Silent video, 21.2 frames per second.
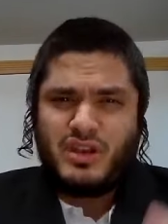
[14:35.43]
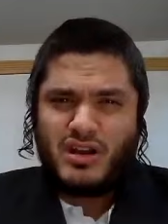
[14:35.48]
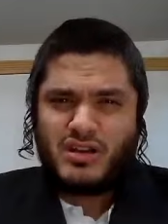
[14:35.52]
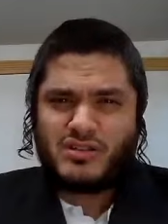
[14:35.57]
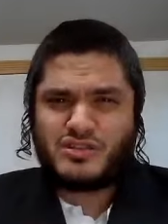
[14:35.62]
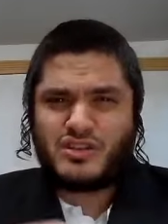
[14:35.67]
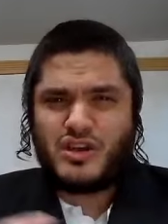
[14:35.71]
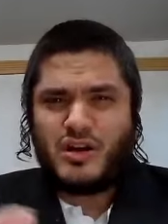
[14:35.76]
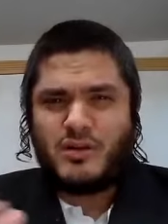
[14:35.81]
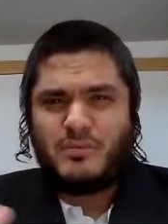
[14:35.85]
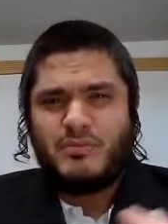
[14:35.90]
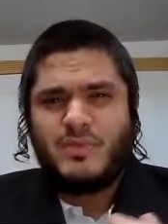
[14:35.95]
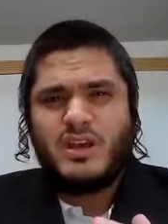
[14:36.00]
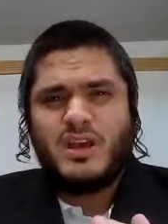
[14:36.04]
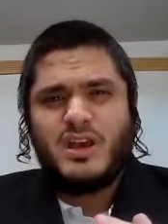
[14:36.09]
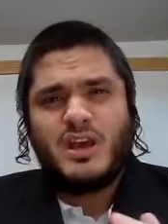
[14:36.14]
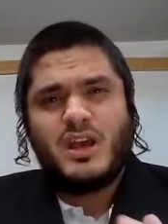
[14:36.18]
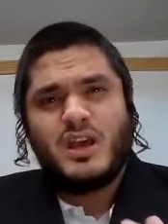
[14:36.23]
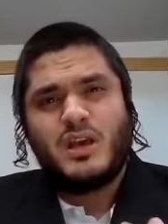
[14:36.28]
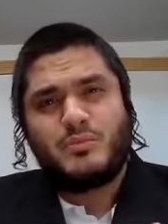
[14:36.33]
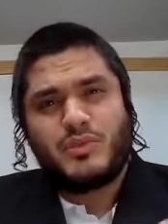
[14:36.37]
There are some
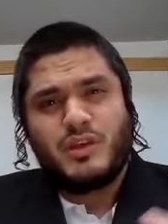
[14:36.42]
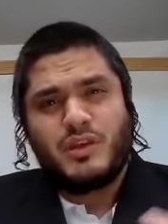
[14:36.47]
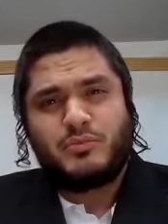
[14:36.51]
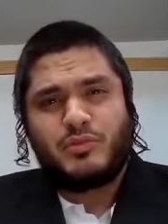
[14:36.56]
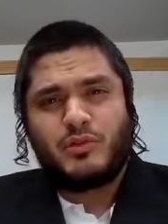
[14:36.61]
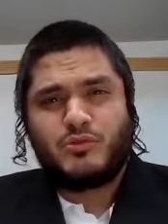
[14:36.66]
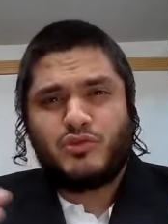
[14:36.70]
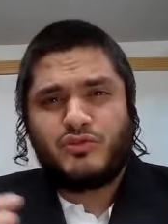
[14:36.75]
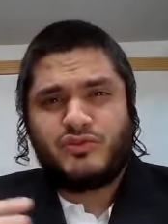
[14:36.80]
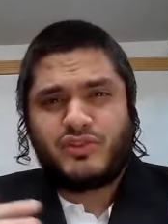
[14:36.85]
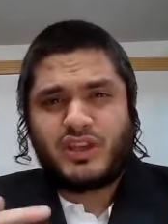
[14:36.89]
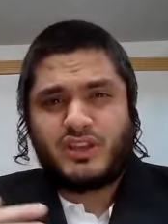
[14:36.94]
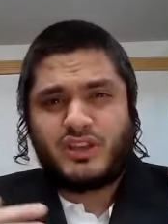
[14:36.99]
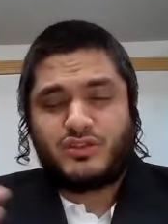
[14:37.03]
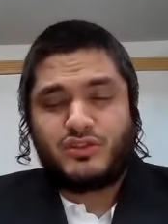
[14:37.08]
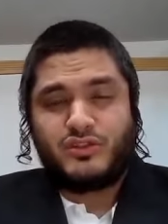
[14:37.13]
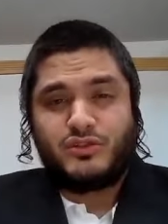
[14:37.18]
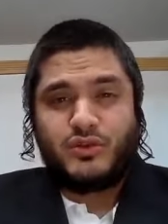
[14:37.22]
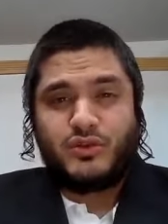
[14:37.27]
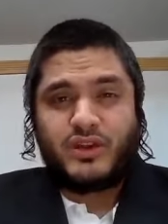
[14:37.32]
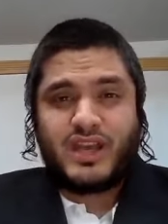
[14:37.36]
people moving
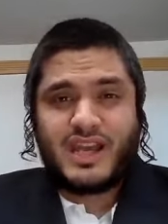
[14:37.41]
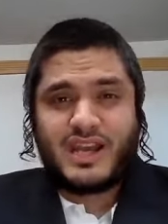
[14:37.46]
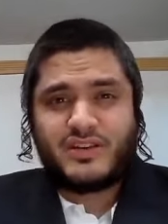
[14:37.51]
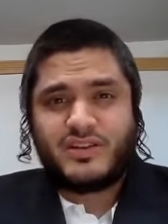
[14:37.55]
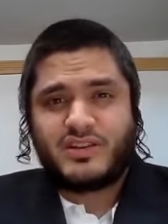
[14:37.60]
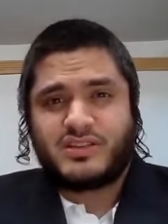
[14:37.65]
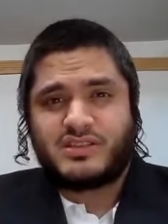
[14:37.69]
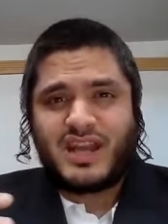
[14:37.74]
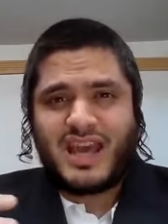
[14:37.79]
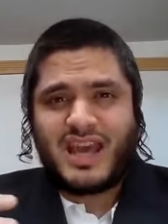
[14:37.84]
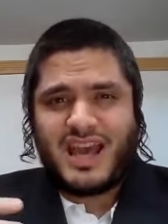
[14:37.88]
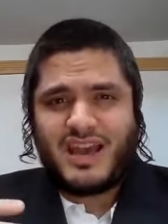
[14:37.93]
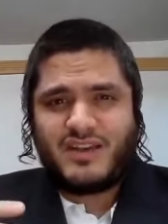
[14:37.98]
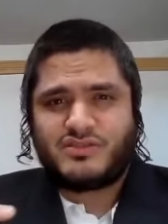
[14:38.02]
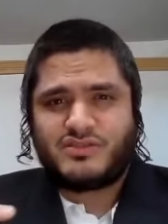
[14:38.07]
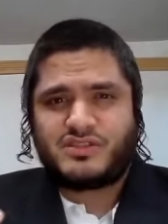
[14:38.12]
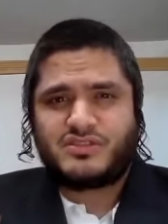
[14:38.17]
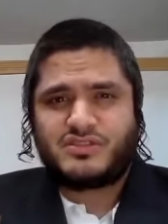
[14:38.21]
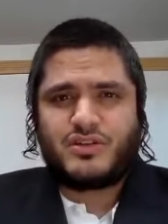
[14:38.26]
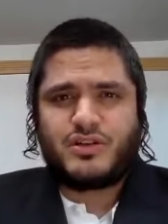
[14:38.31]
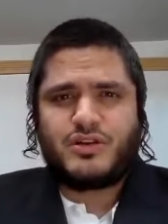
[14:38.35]
into new areas and
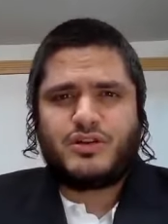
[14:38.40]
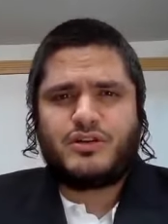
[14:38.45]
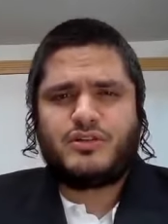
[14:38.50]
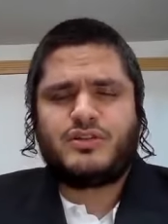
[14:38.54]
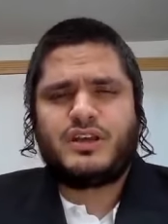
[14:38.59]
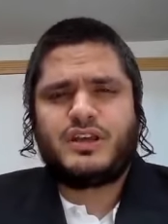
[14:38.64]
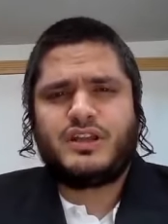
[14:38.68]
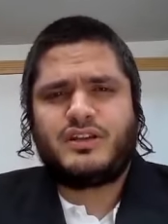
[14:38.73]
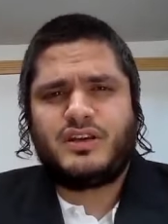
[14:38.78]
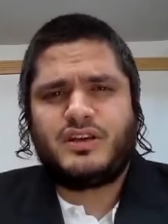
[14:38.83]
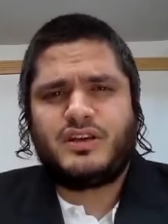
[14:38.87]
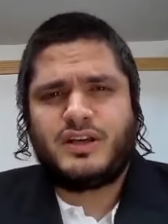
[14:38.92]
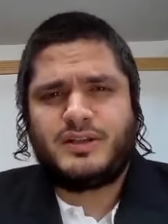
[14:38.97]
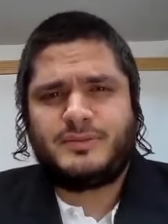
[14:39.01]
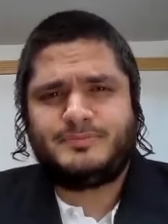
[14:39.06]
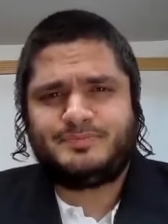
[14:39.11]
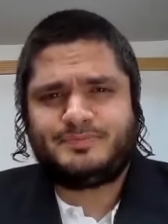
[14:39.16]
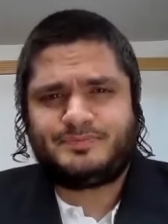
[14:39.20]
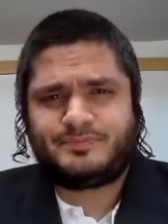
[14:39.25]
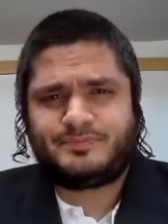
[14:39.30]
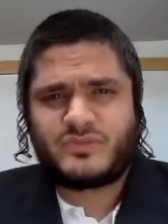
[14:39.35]
Haverstraw and
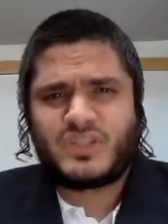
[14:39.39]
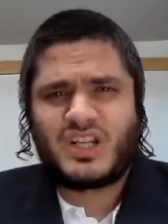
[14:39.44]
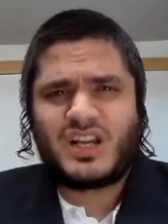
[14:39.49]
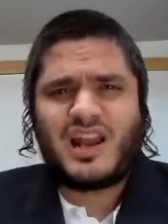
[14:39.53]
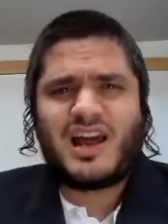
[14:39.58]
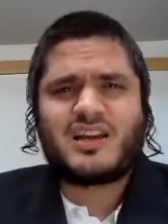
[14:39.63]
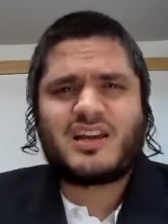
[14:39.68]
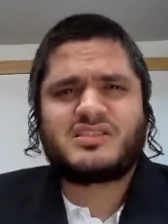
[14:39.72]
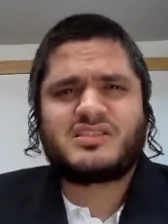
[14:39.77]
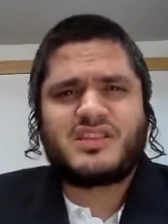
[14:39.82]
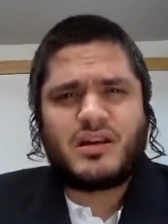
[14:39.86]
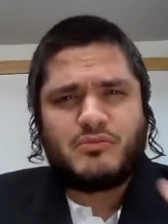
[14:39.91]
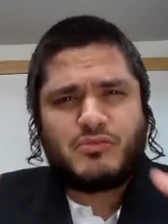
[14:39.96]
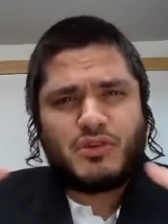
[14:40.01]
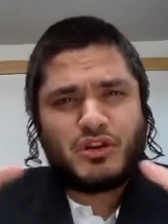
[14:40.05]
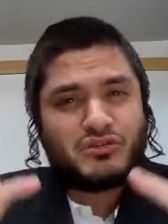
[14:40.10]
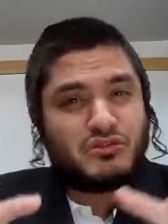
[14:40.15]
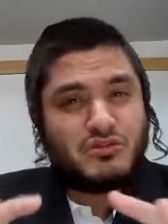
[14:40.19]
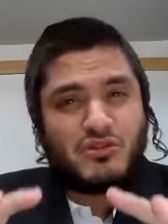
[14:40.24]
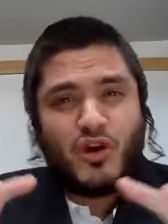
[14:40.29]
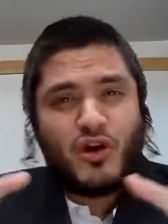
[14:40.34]
um, Clarkstown,
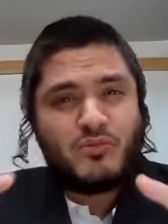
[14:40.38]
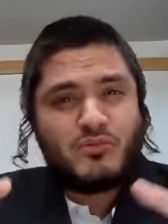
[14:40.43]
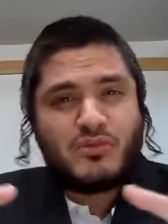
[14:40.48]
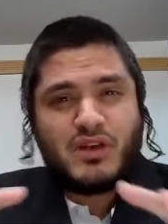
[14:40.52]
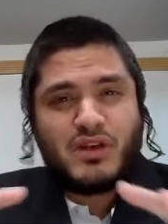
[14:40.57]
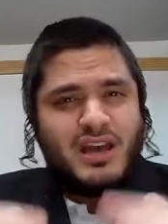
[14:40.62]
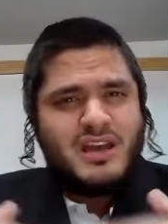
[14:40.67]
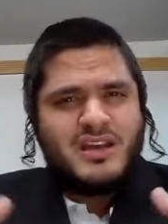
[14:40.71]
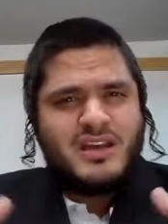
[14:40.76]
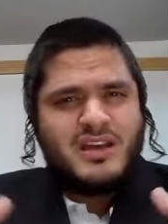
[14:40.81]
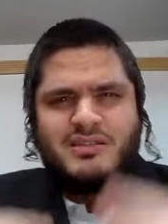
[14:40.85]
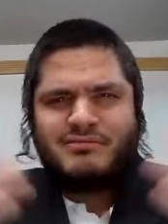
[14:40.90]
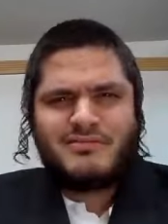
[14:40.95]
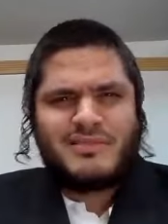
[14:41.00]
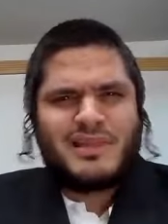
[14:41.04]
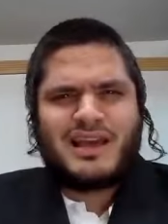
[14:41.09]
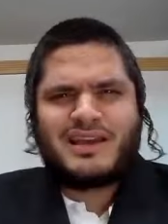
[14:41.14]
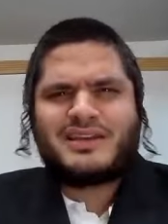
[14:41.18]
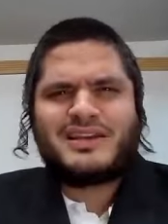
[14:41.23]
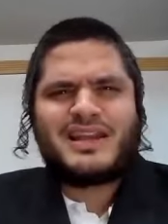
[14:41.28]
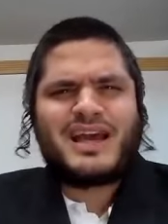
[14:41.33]
but um,
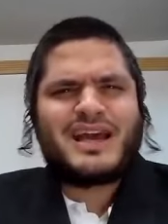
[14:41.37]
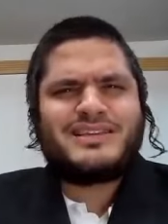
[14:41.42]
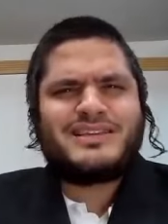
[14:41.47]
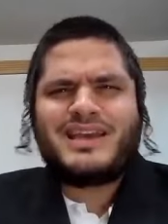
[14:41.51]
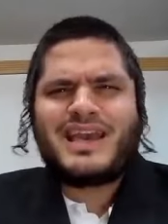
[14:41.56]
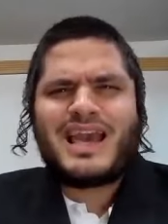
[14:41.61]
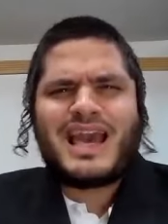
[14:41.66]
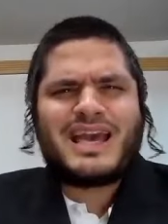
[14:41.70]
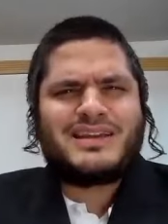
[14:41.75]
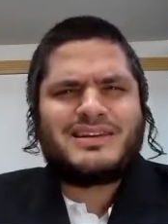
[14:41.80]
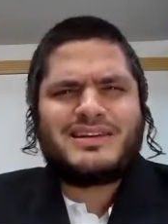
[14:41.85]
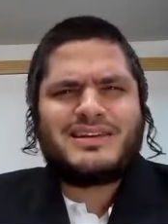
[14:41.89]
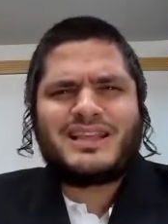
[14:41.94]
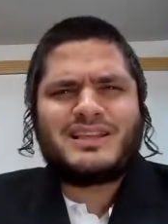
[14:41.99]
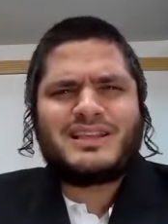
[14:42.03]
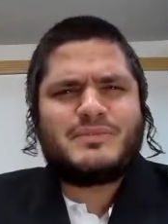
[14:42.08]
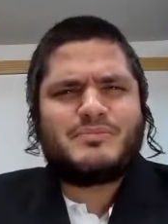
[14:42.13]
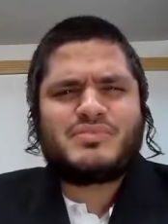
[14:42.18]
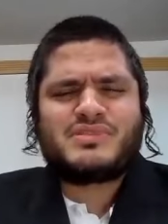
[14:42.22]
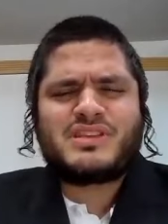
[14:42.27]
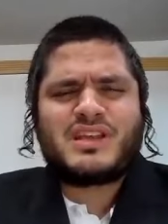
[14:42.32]
like 90,
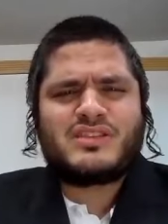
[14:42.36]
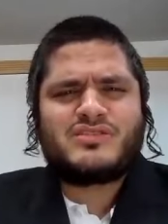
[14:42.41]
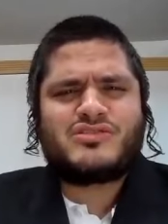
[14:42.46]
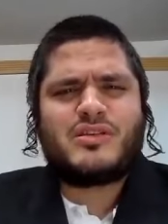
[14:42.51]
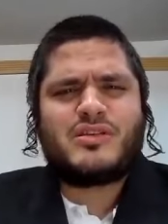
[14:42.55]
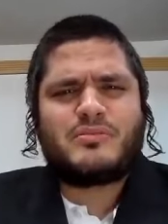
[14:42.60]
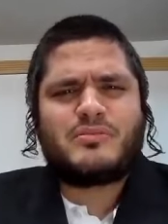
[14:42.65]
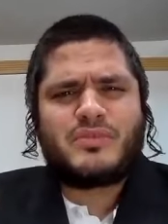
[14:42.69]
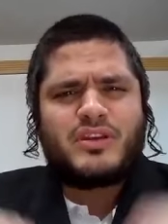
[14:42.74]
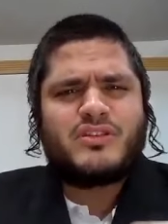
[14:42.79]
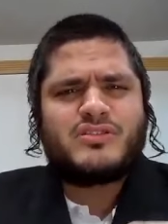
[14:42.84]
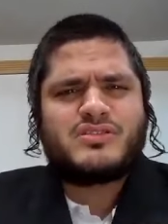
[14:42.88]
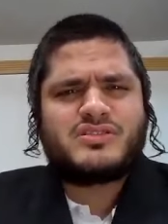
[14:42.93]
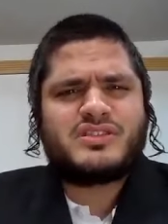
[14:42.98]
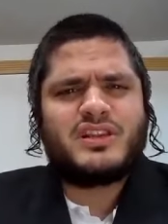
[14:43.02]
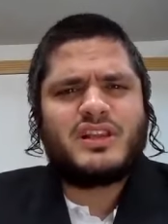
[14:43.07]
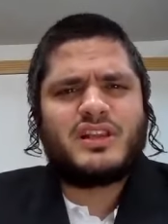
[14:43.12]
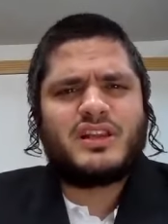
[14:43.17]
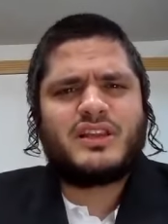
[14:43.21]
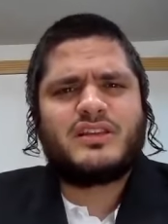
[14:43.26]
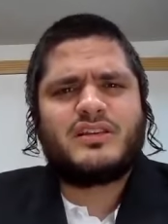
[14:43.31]
90% something are
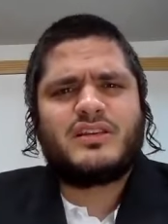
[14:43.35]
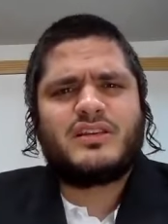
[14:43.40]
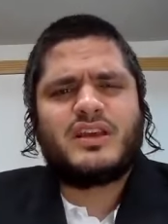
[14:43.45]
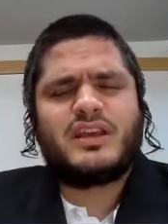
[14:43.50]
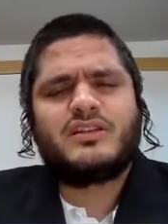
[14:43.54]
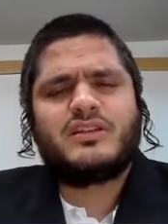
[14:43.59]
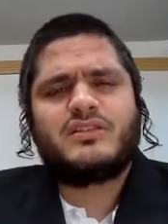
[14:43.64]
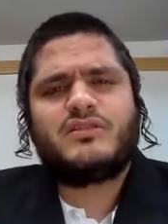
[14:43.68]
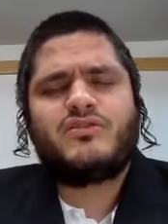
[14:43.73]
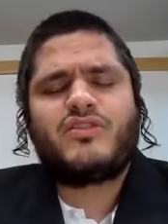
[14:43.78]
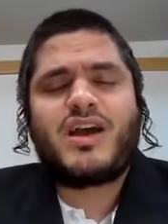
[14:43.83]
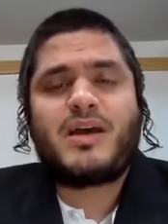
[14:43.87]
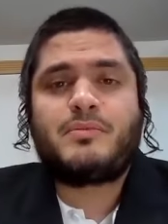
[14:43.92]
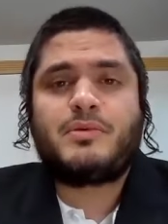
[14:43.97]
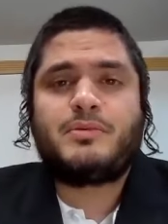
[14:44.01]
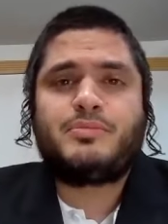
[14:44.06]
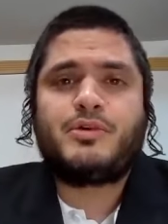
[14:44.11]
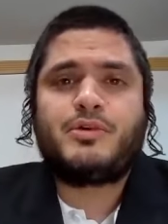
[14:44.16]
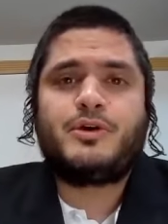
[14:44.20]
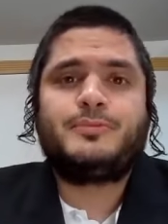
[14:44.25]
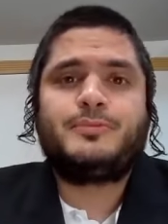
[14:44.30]
still in, in
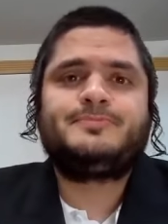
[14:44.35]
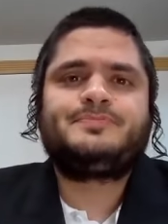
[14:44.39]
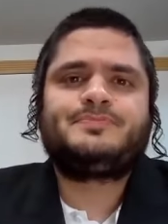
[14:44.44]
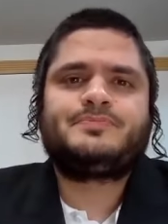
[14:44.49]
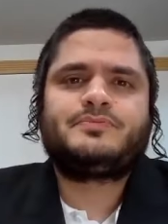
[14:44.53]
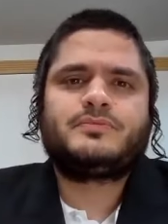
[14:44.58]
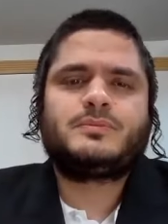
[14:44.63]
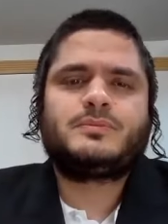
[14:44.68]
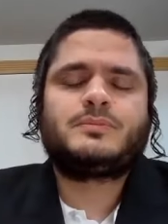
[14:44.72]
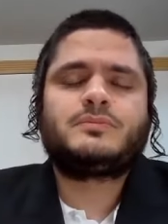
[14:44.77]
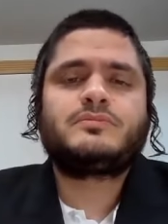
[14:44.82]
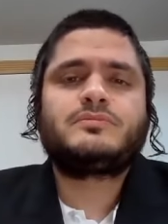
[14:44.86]
Ramapo.